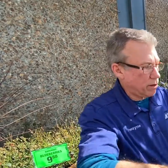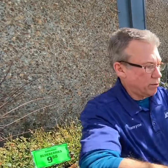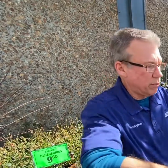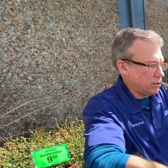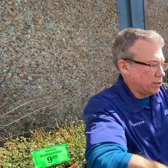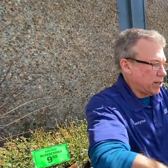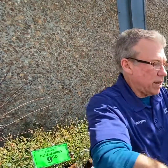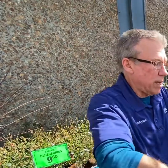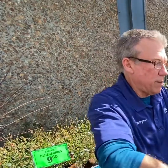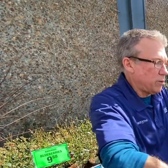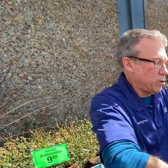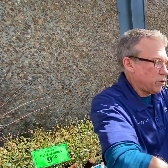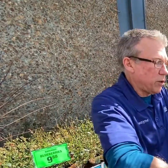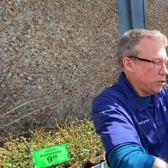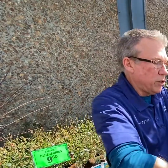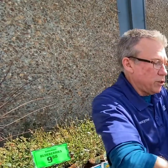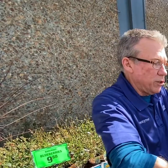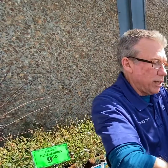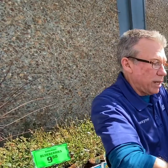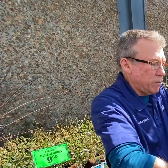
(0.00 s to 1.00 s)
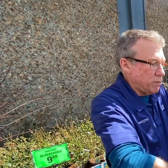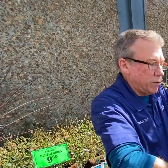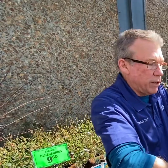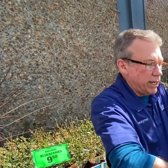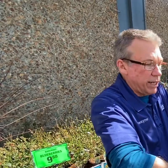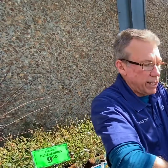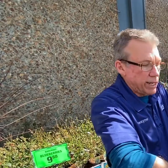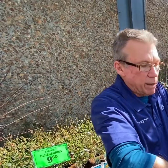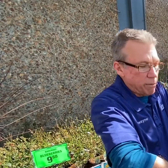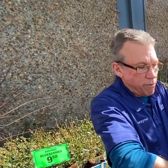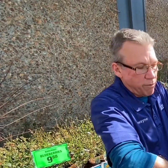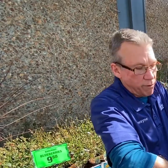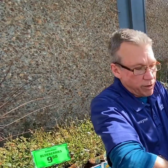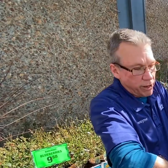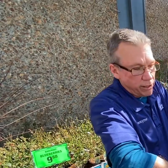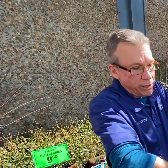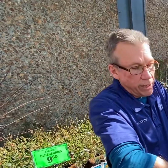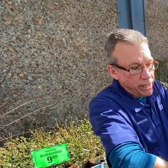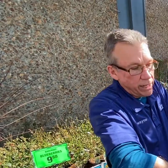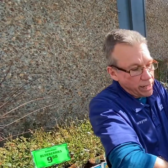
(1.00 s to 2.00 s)
time, so I do like bringing it up
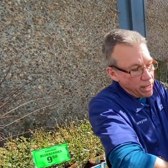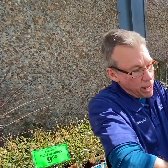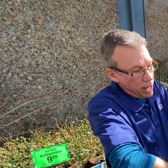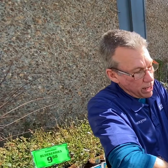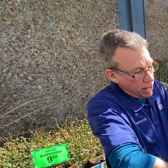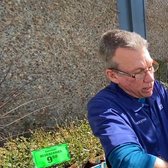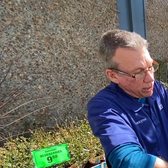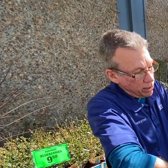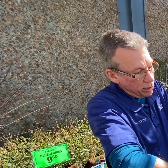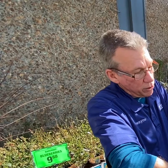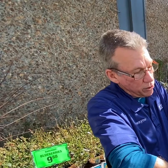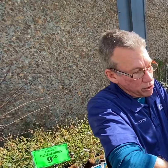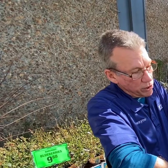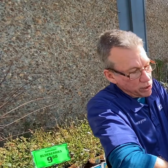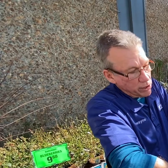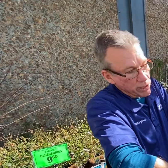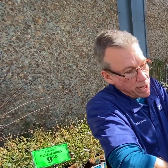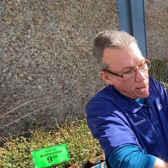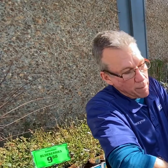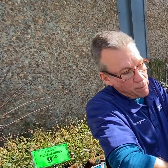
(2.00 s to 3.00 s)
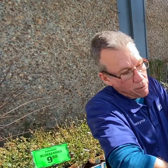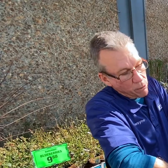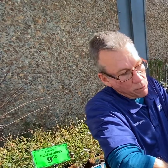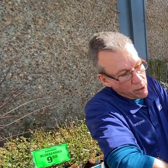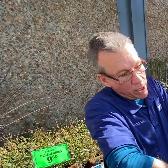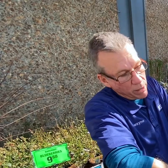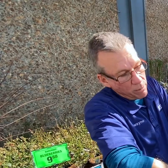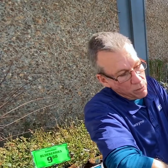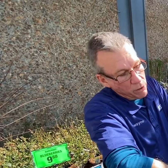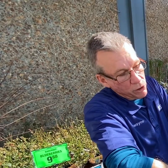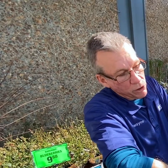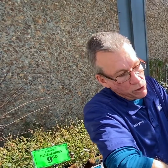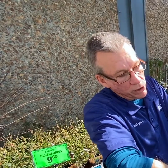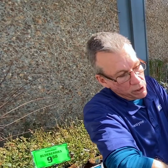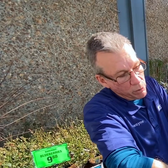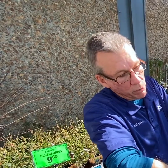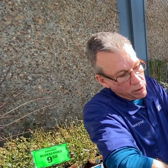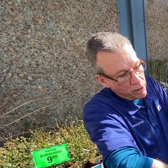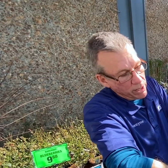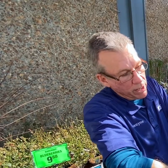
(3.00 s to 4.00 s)
fairly close to the top of the rim, usually
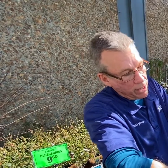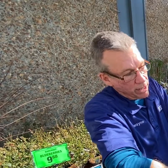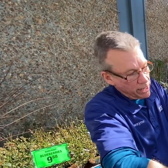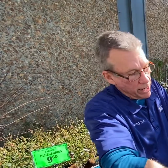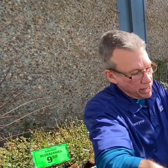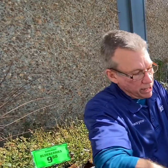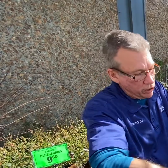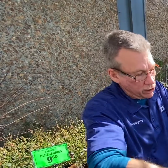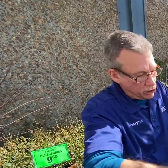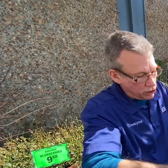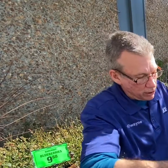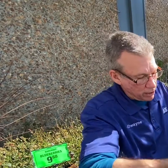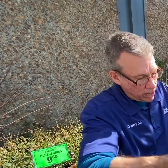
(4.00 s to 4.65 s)
within an inch